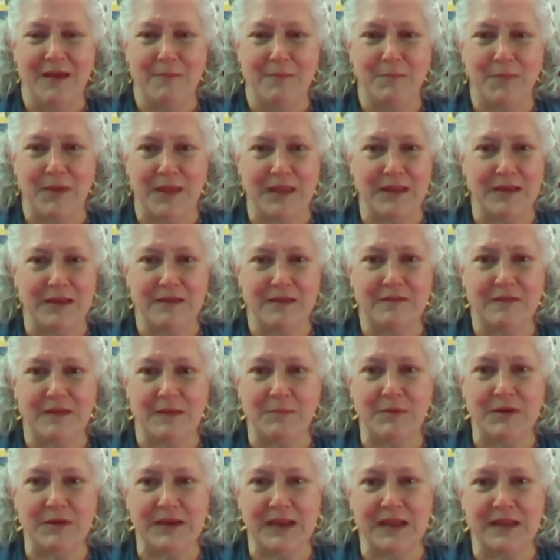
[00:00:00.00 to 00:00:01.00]
But you send
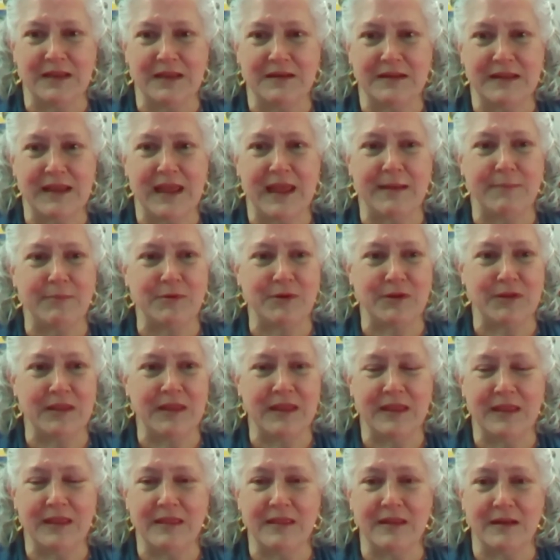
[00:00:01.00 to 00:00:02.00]
me down to Capitol
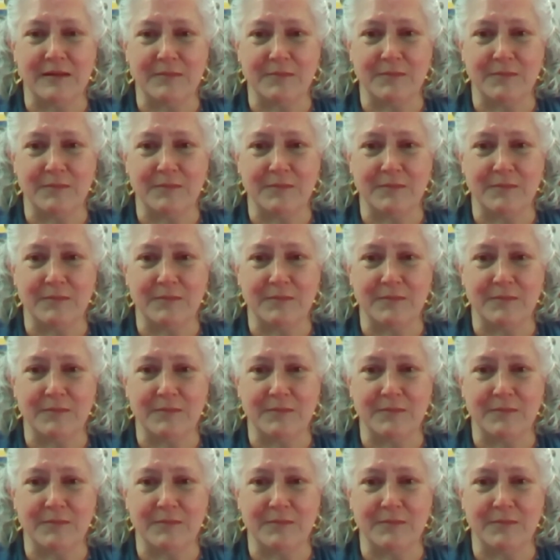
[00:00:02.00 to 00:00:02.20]
Hill, and